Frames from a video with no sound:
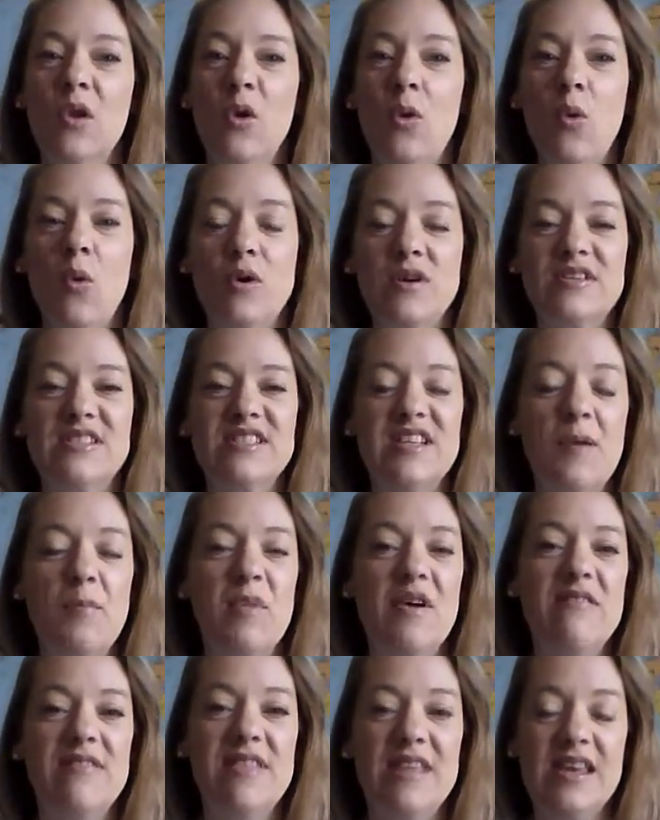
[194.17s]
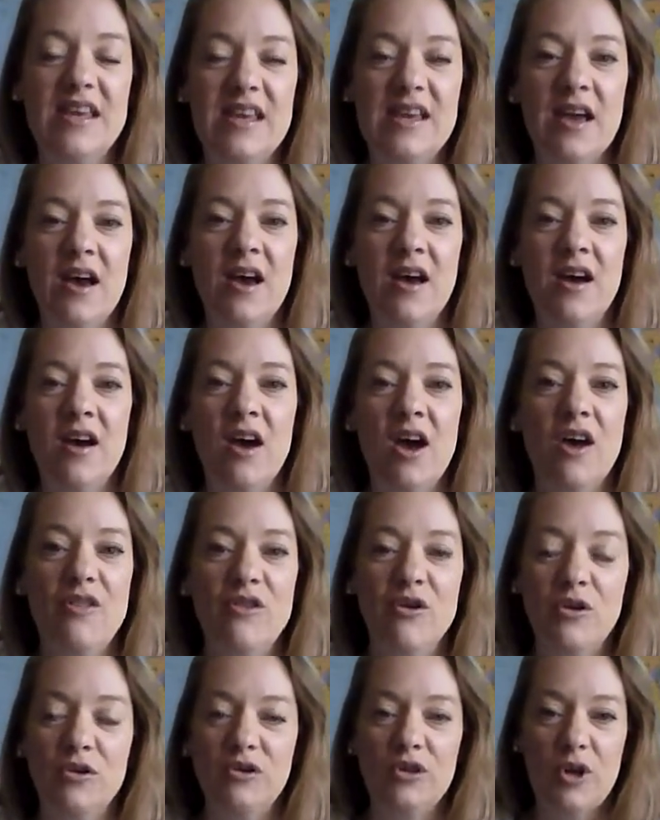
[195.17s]
or some of the
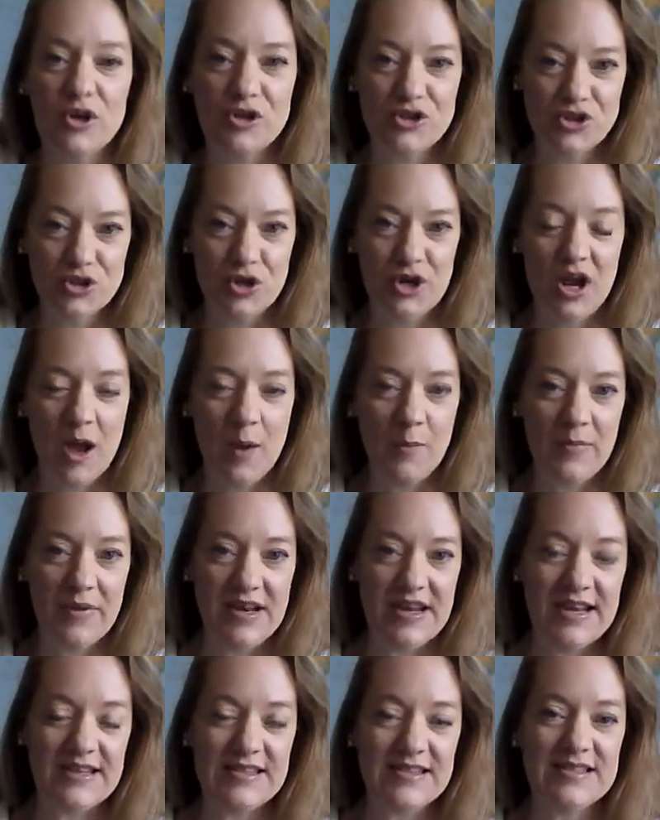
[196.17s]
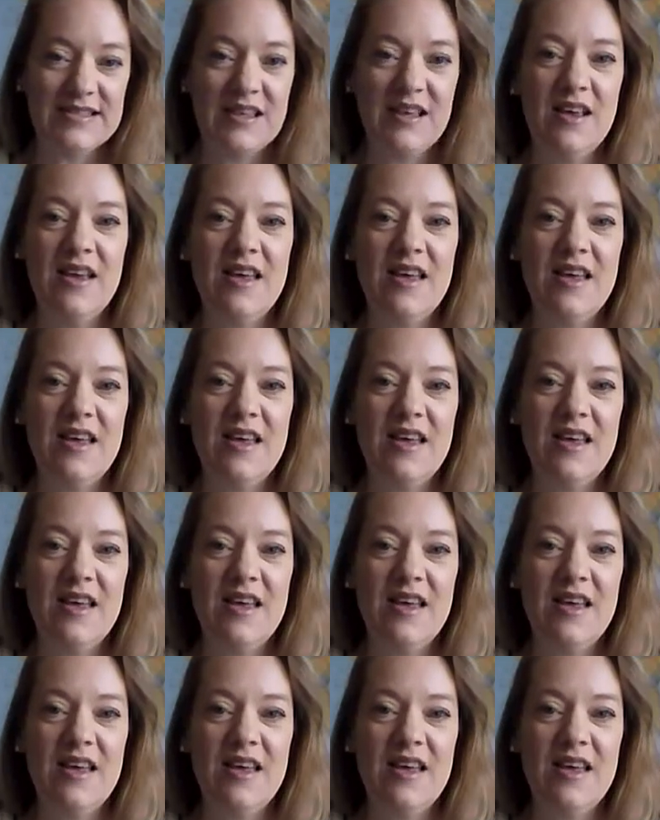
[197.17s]
other larger companies